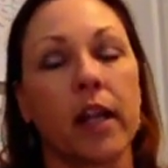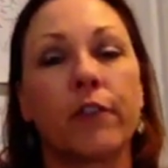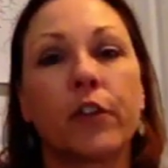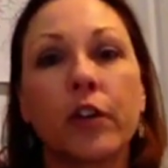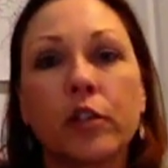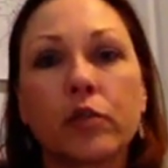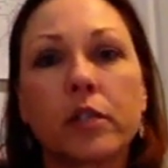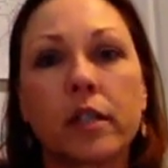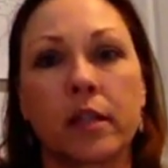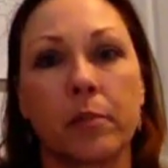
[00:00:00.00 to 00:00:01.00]
If they're
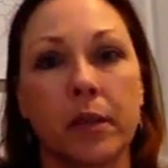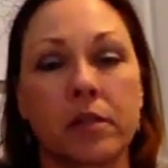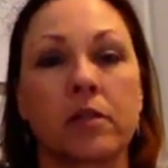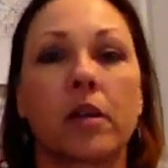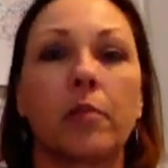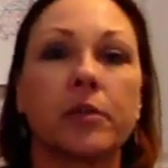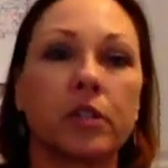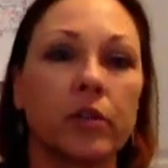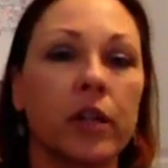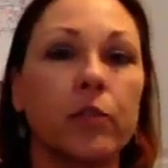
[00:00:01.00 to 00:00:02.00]
interested in the business
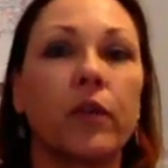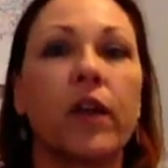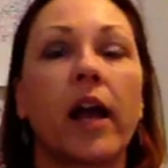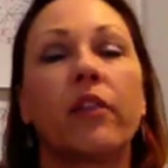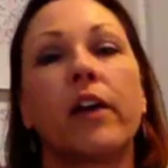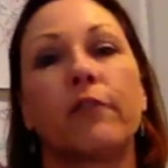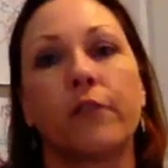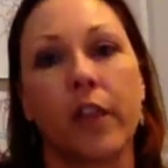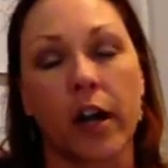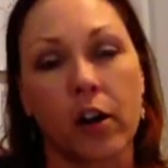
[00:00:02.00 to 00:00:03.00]
opportunity and we've had
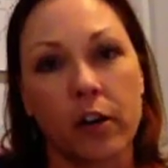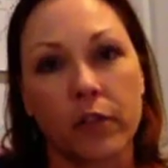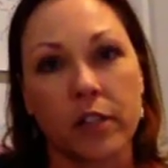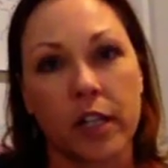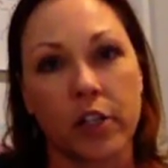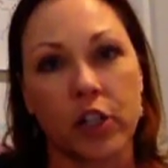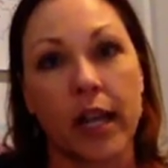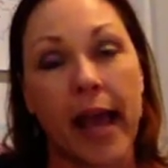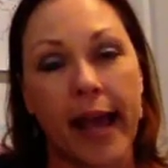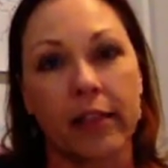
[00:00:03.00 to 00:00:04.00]
that conversation
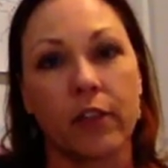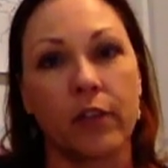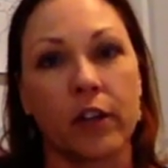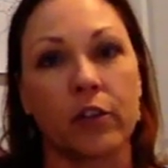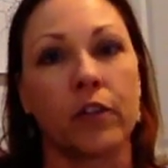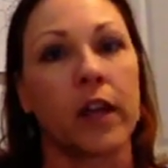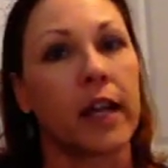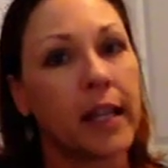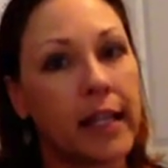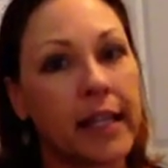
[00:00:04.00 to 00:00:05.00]
at the vendor event,
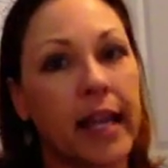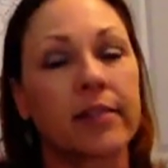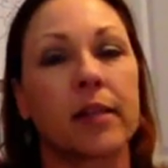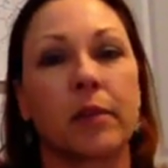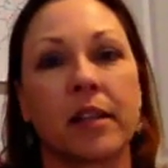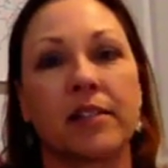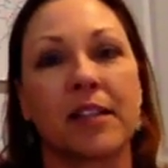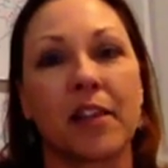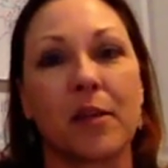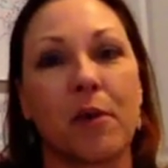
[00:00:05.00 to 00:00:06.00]
yes, I'm going to
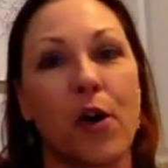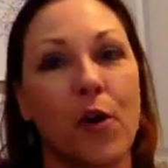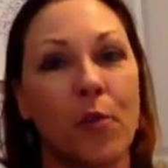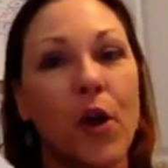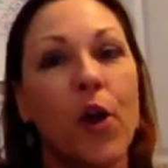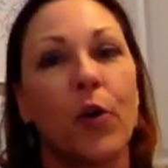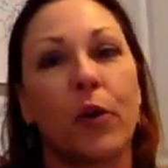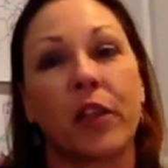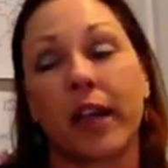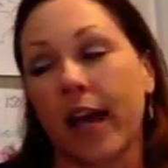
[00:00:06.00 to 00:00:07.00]
send them home
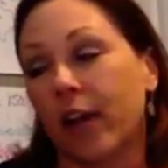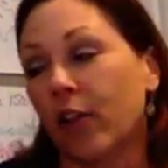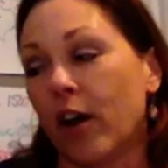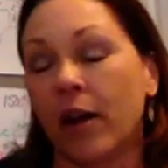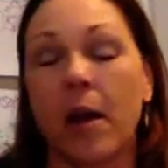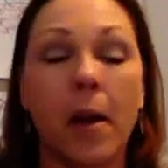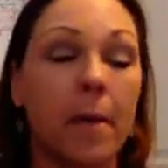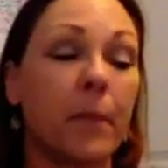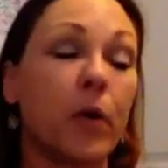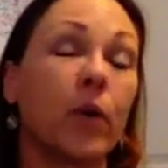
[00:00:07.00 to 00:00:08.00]
with a catalog.
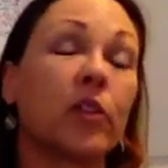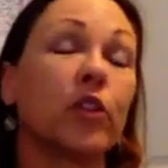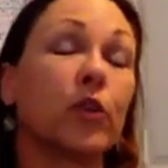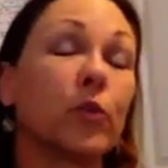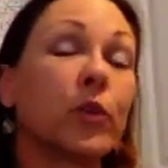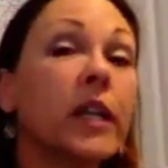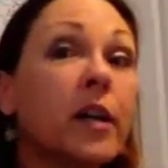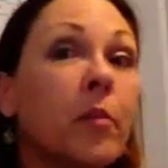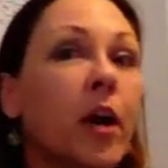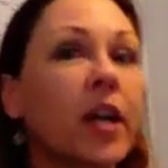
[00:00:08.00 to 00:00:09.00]
But what your
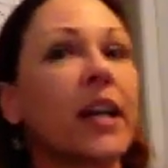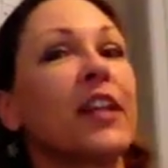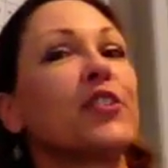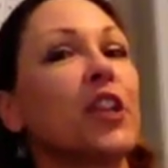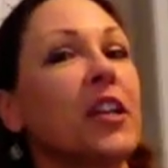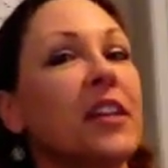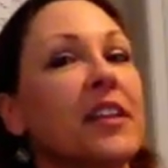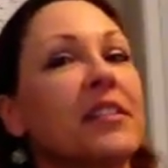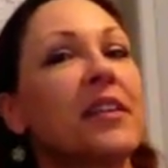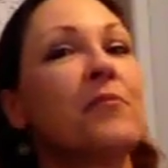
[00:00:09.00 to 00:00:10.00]
real marketing
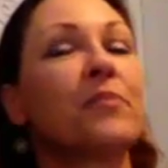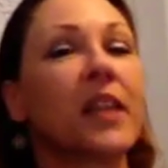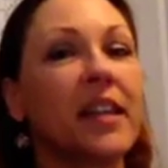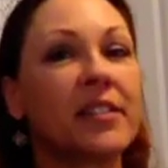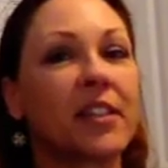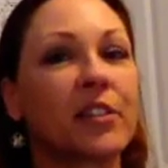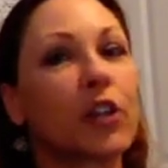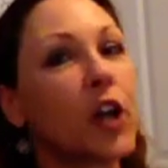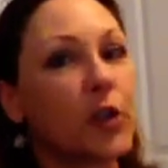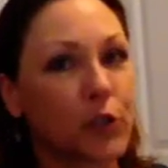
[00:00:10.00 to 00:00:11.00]
genius is this
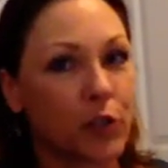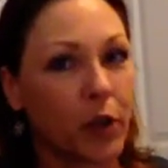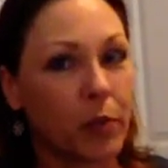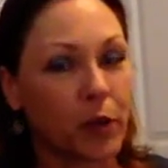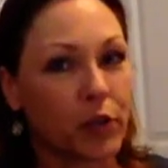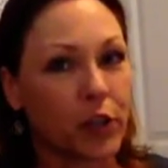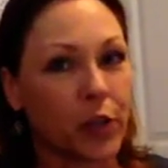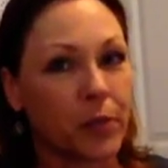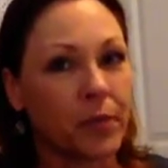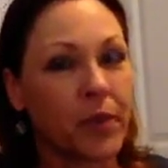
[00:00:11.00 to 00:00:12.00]
little host join brochure.